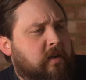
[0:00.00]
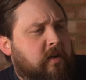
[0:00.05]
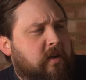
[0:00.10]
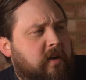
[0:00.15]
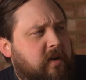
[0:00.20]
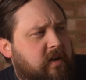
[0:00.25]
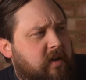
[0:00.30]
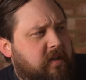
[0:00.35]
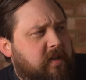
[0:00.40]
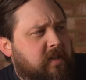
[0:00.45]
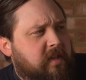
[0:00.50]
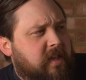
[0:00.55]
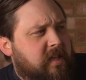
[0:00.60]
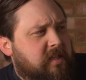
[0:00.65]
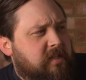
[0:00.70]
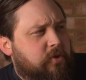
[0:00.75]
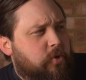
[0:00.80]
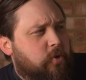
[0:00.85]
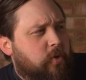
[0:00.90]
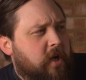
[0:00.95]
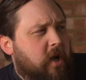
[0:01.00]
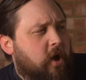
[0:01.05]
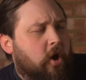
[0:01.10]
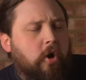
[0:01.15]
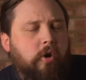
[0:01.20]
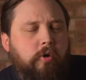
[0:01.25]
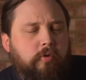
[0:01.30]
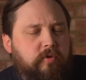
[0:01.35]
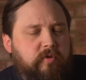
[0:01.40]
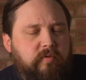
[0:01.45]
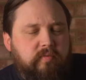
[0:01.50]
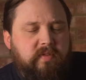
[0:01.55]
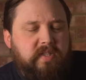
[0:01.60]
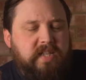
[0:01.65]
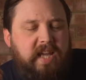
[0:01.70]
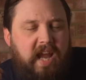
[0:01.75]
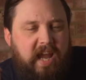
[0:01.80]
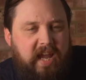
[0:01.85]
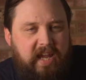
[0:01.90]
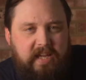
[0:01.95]
I think they just call it a hose
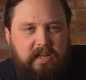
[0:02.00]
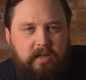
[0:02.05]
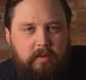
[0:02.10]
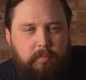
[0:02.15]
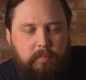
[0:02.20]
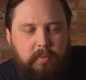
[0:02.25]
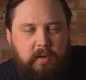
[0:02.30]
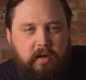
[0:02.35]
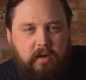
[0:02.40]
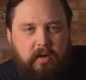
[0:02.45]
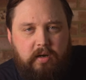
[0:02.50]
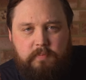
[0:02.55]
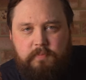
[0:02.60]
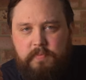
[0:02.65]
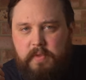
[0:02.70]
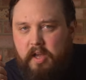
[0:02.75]
retainer bar.